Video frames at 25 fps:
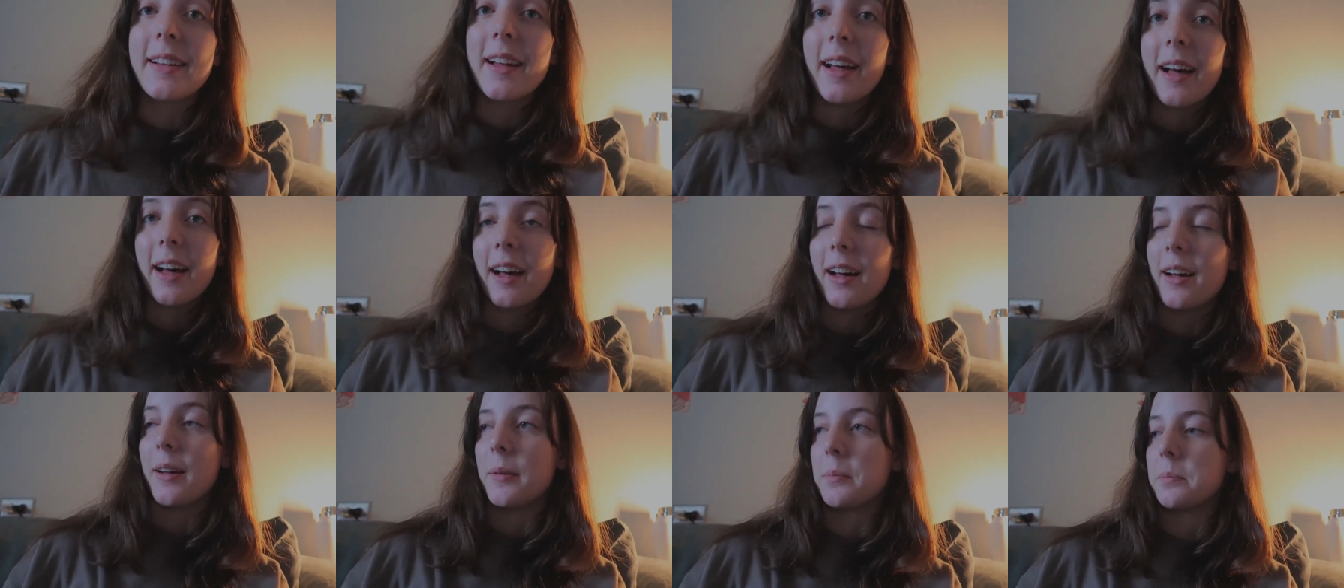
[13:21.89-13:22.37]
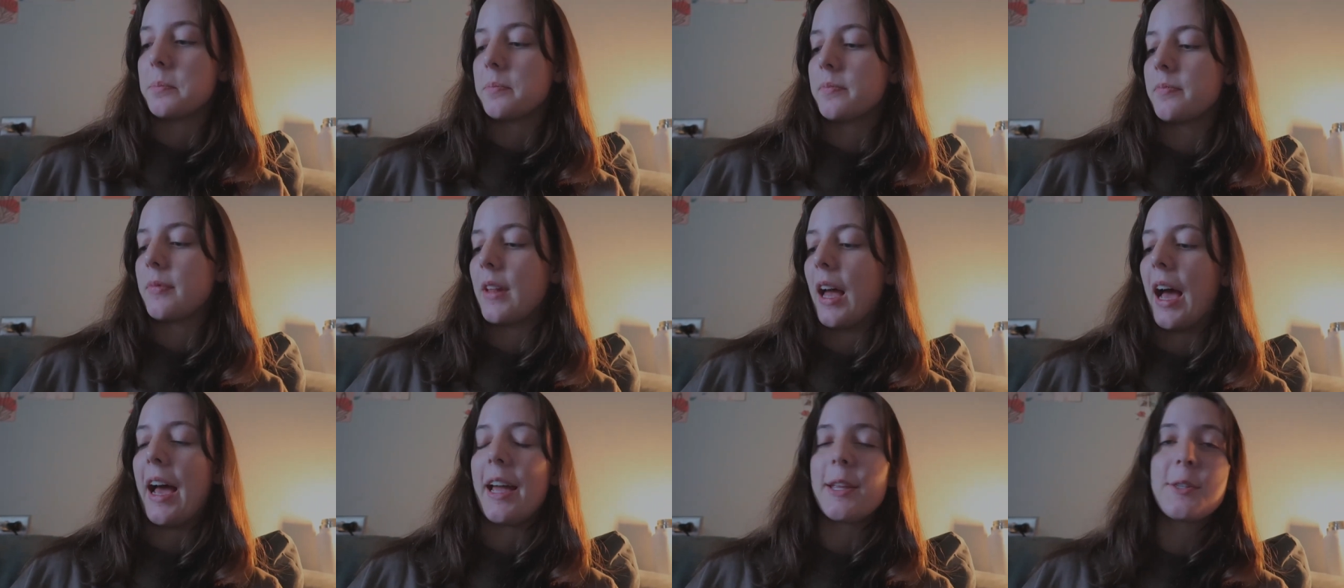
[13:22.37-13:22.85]
Um,
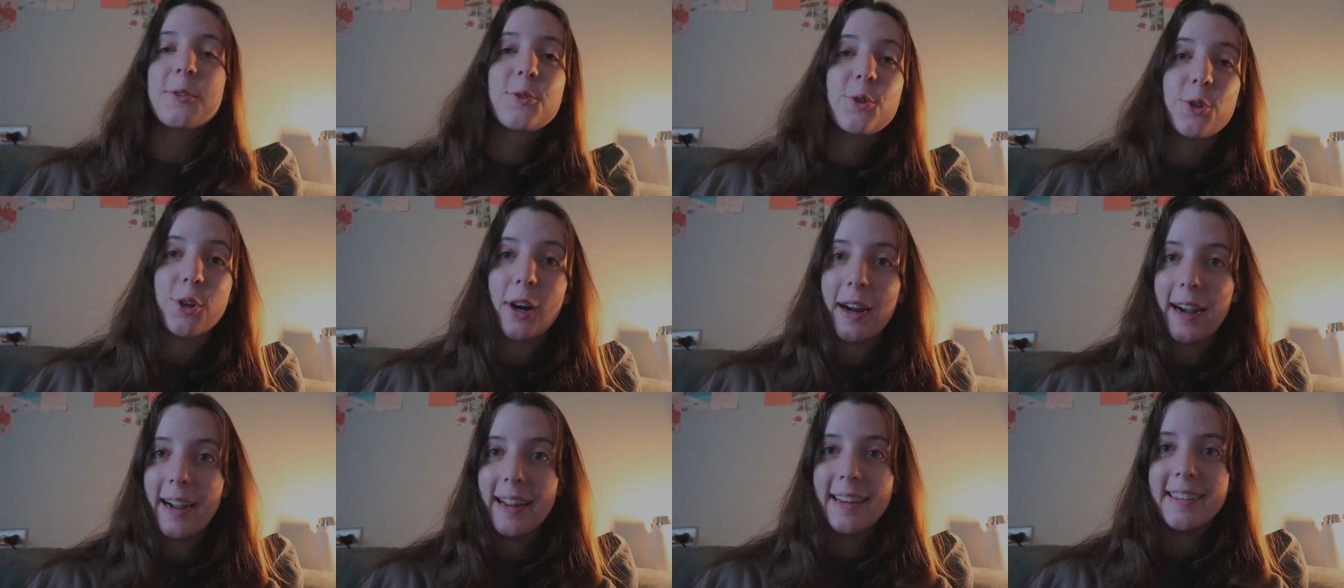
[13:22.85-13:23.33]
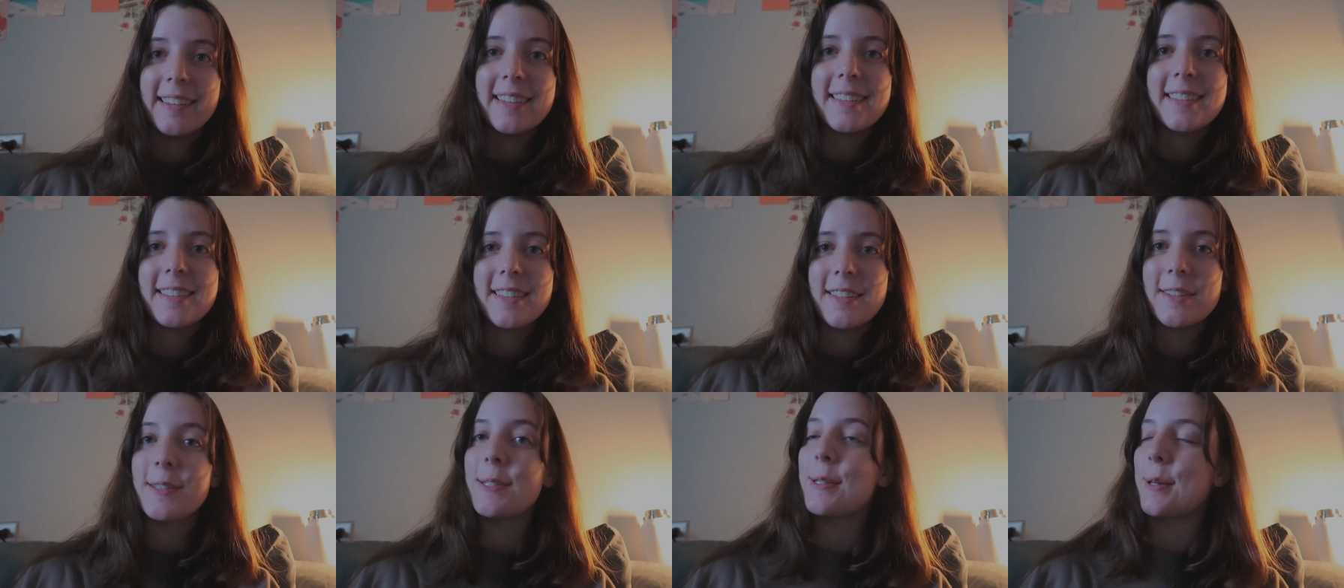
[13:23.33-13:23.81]
I
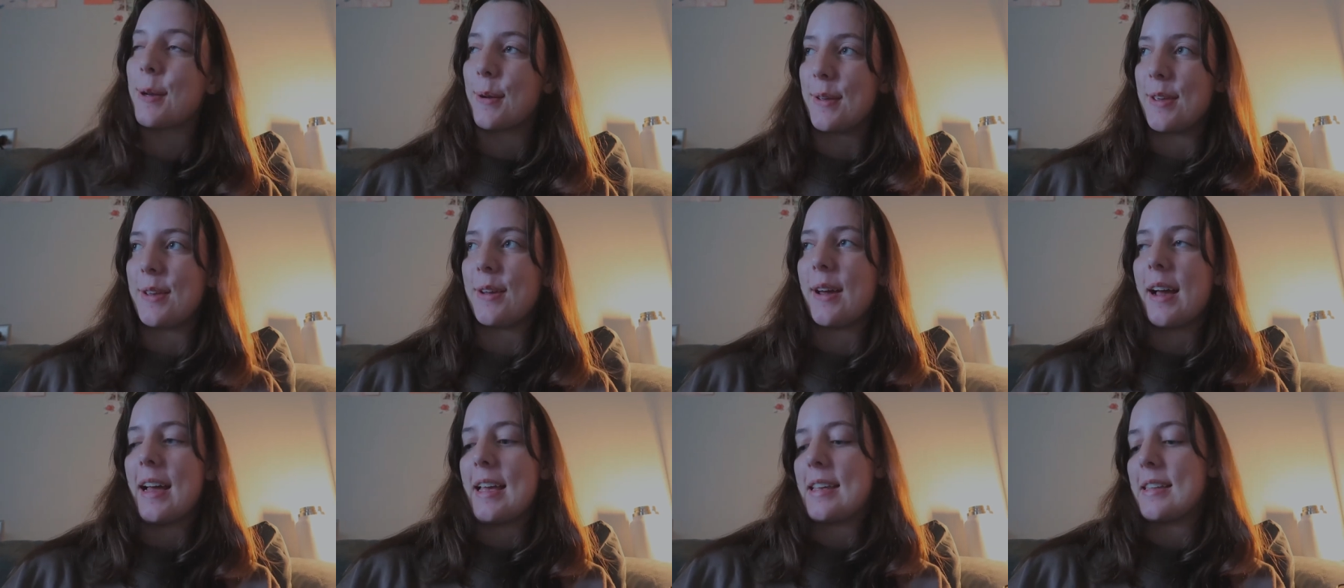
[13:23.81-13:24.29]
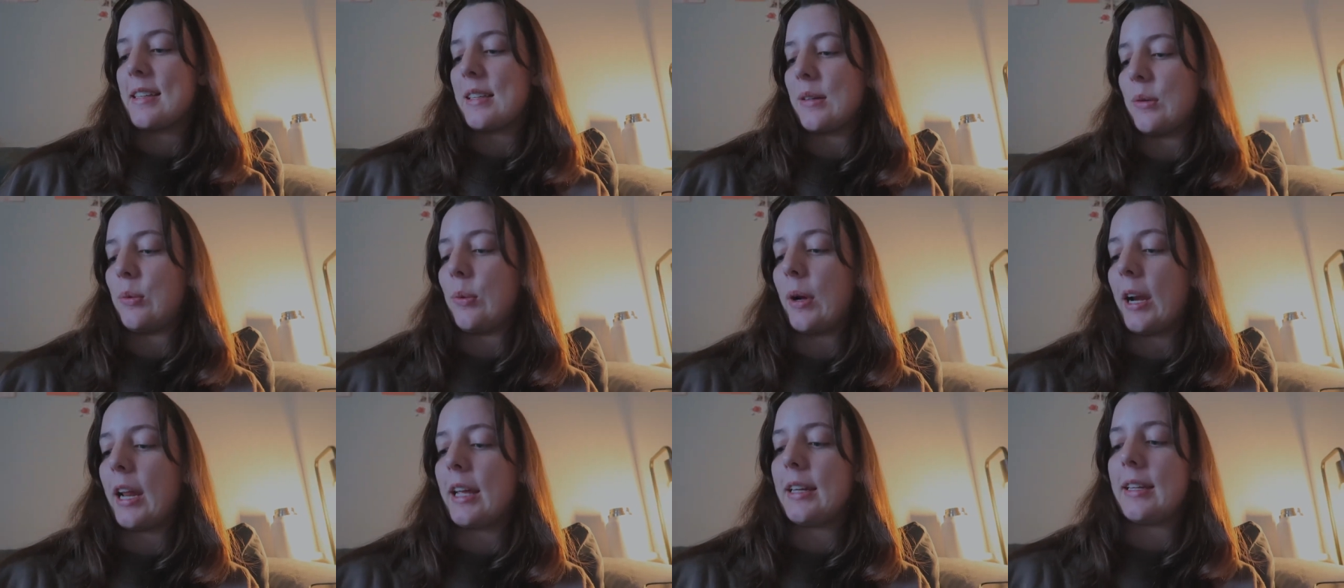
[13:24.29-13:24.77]
tried to show you guys
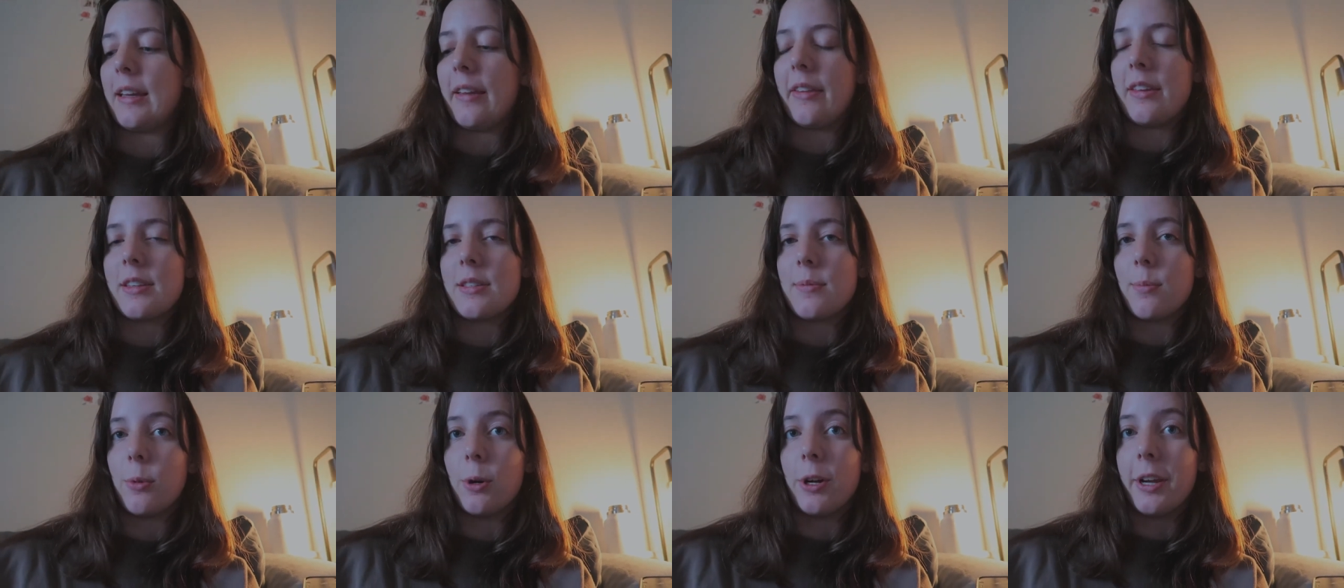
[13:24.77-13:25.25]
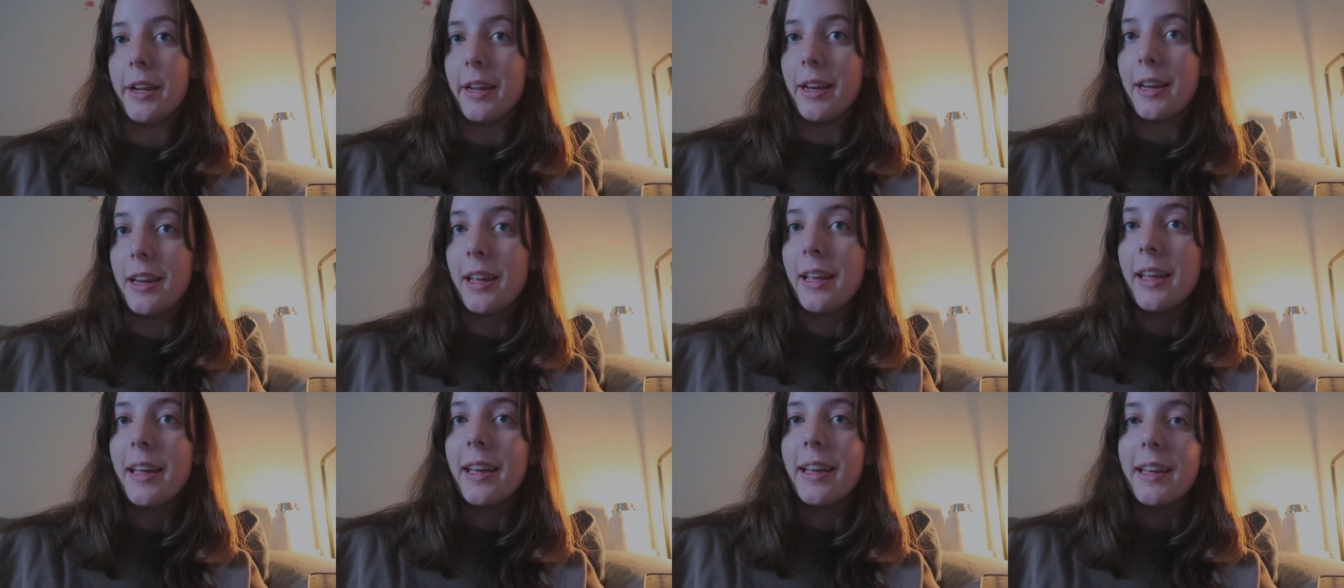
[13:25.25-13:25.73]
what I did this morning.
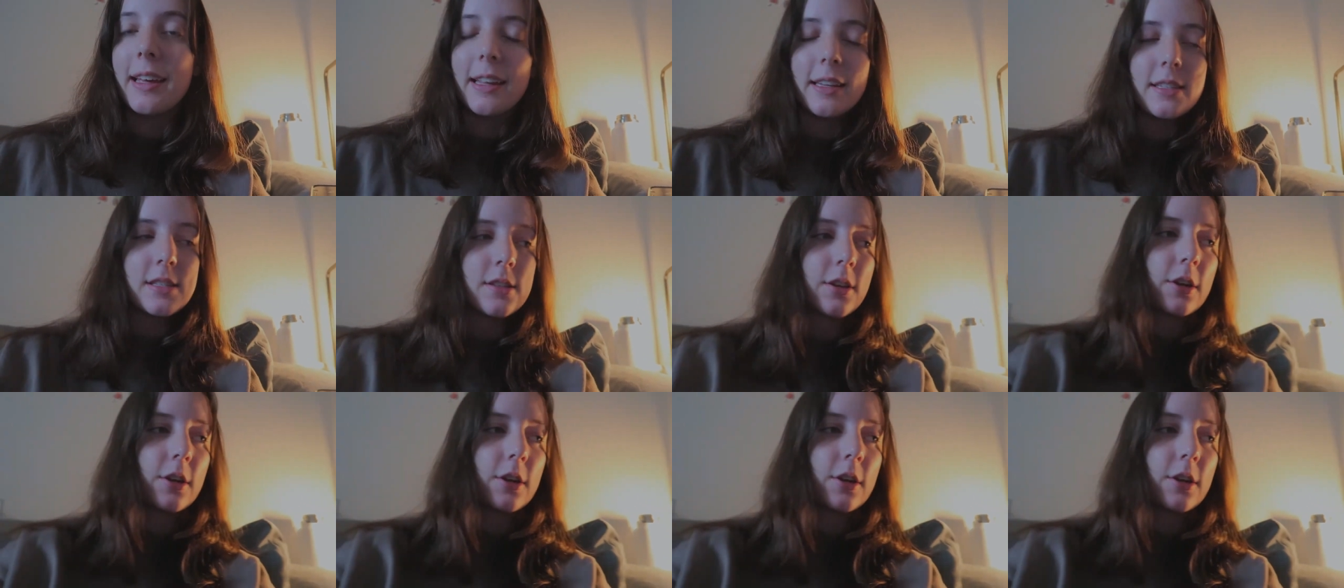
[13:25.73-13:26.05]
It's